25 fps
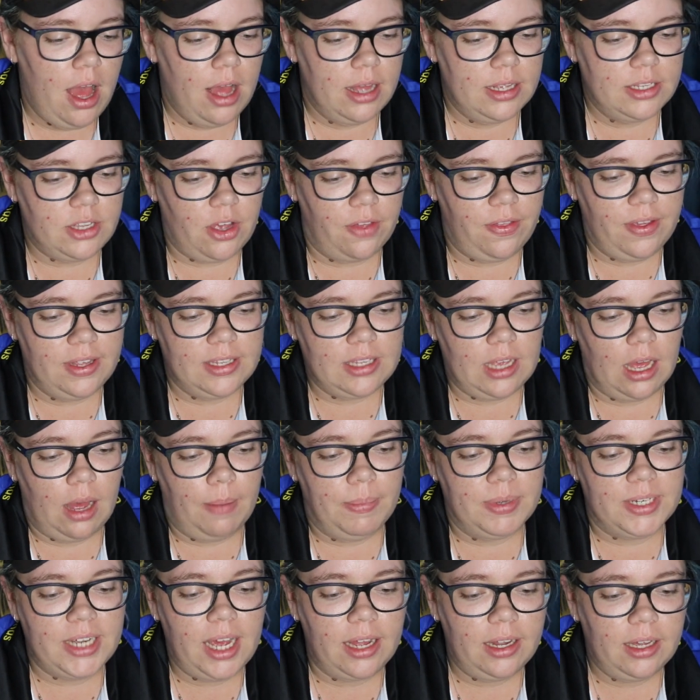So these are
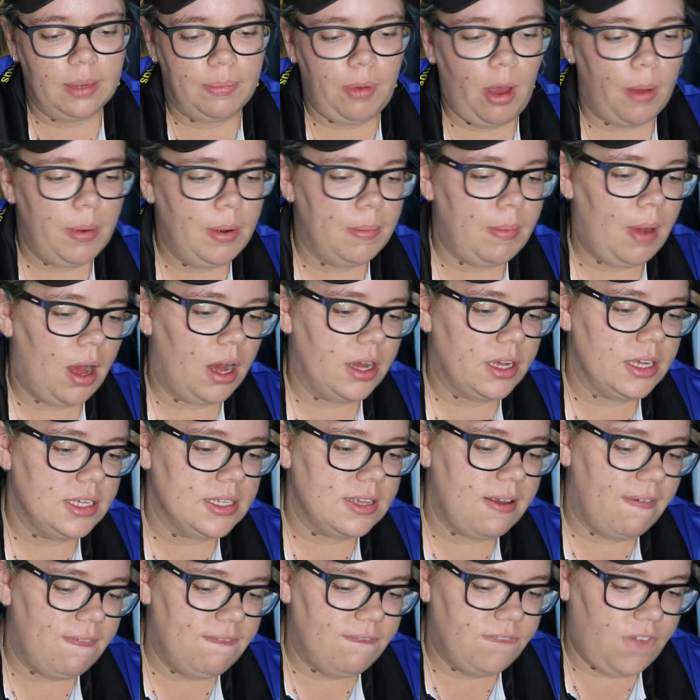metallic permanent markers,
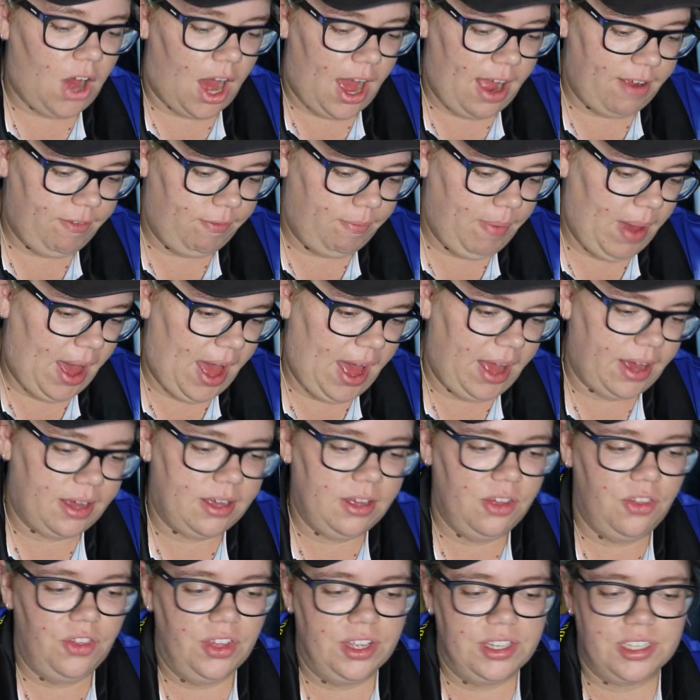5-pack.
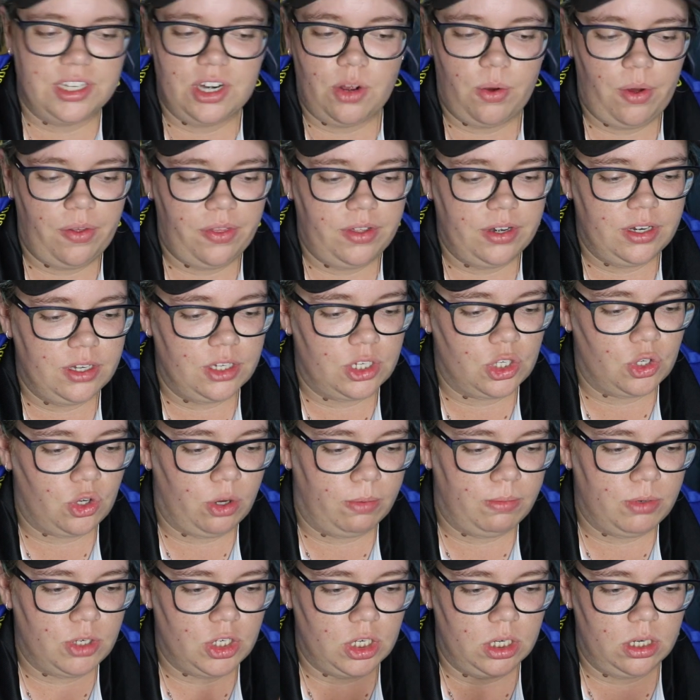There's no other
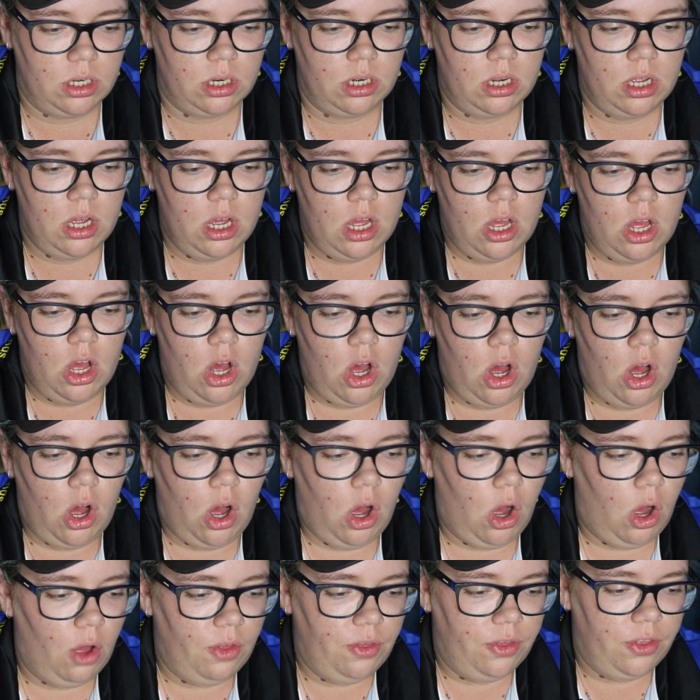description
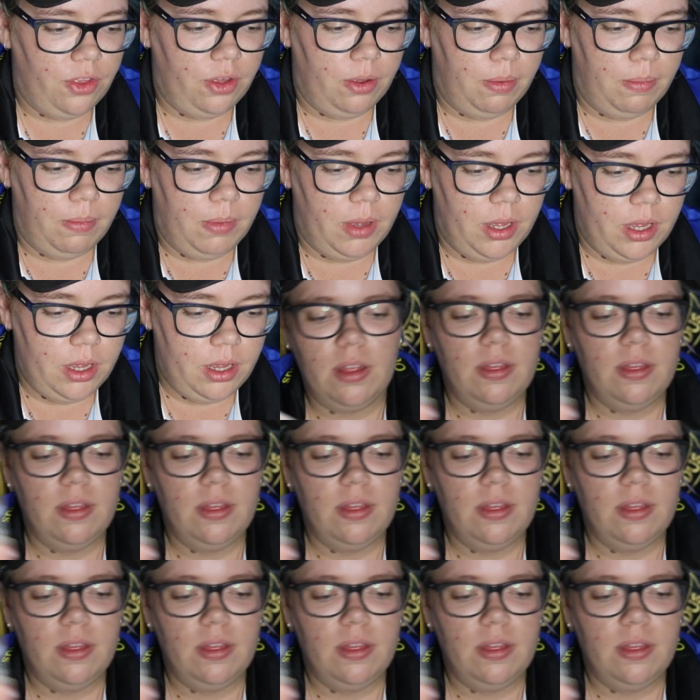on them.